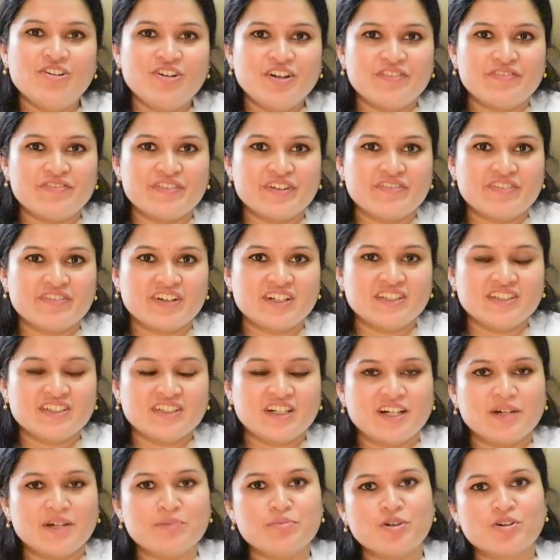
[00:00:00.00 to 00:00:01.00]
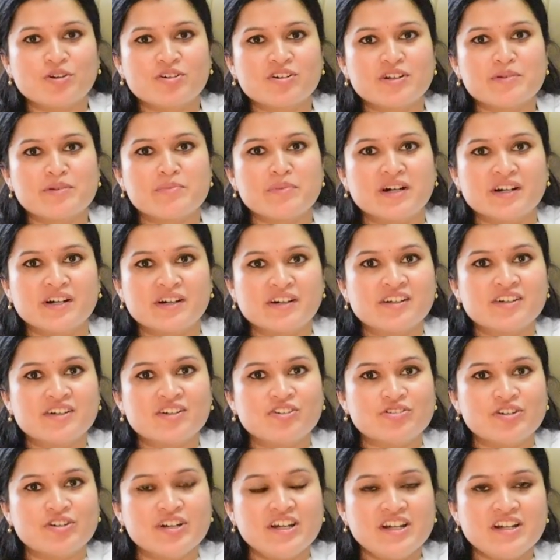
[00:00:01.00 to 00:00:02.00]
everyone. I'm Dr. Mangala
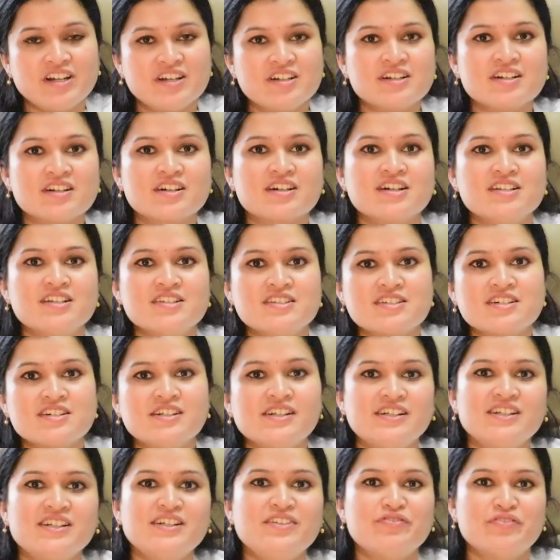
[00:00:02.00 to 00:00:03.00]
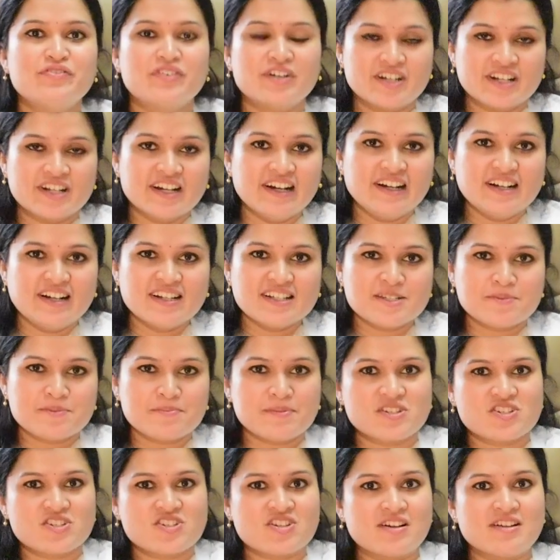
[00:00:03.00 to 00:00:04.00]
Gowri, Consulting Fertility
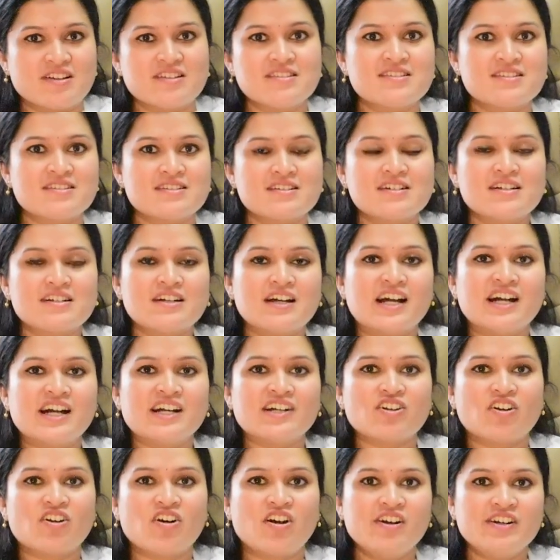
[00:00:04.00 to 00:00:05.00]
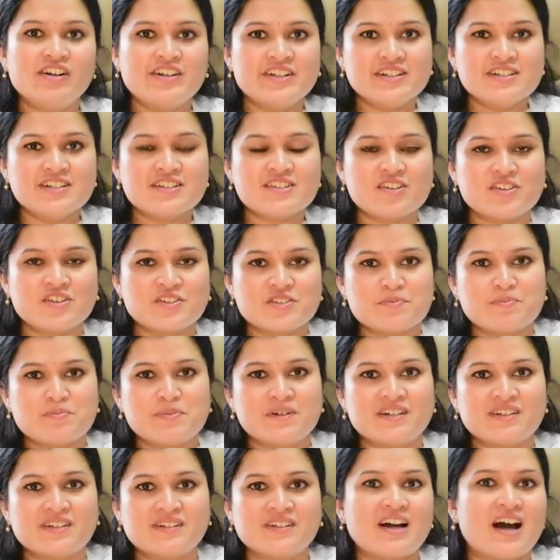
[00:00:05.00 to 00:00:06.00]
Specialist at Altius
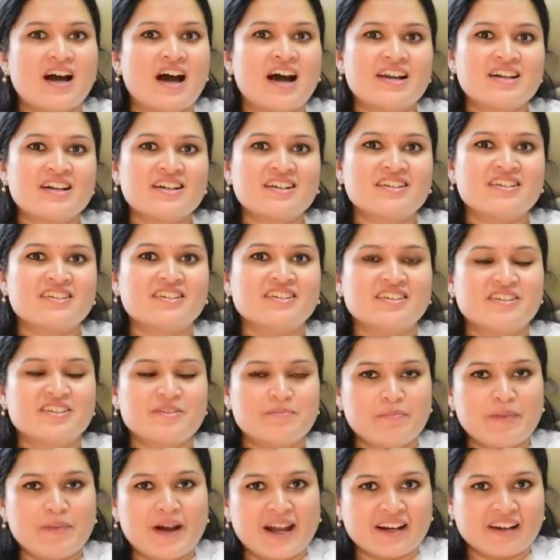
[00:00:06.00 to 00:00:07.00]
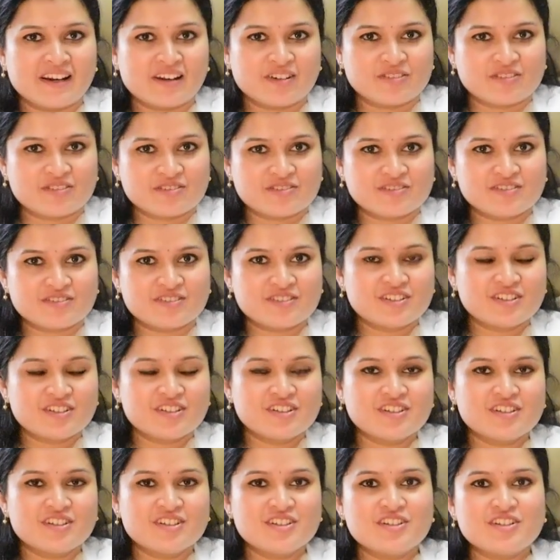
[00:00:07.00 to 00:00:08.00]
Hospital, RR Nagar, Bangalore.
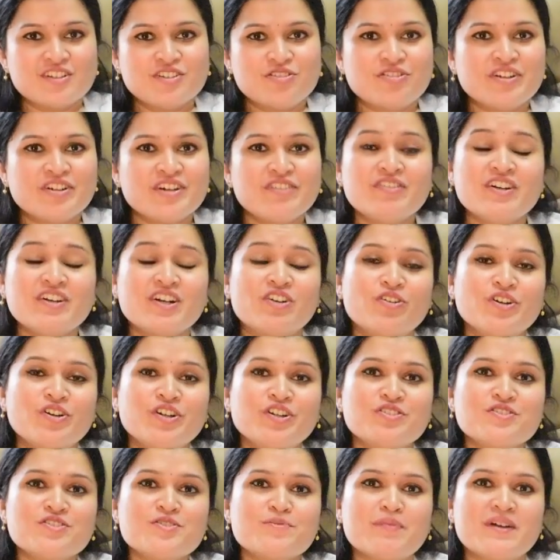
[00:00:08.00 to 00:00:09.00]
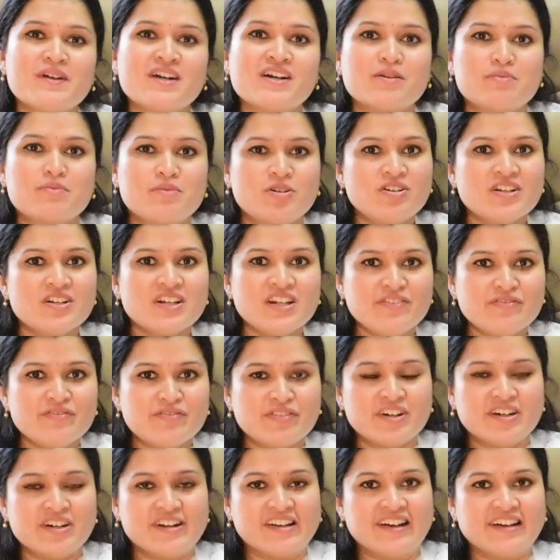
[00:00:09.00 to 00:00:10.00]
Today we're going to speak about
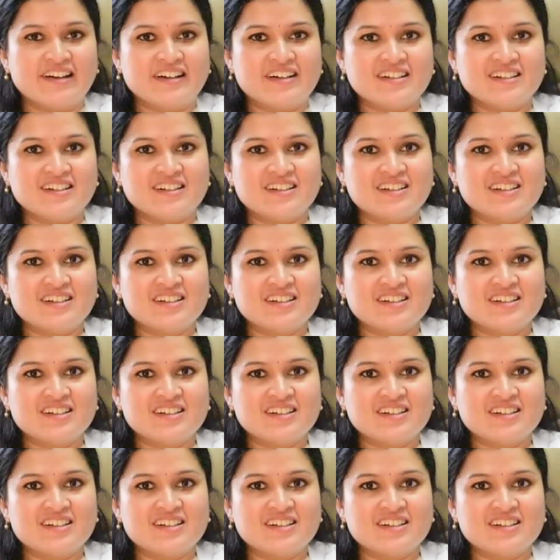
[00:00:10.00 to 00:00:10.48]
infertility.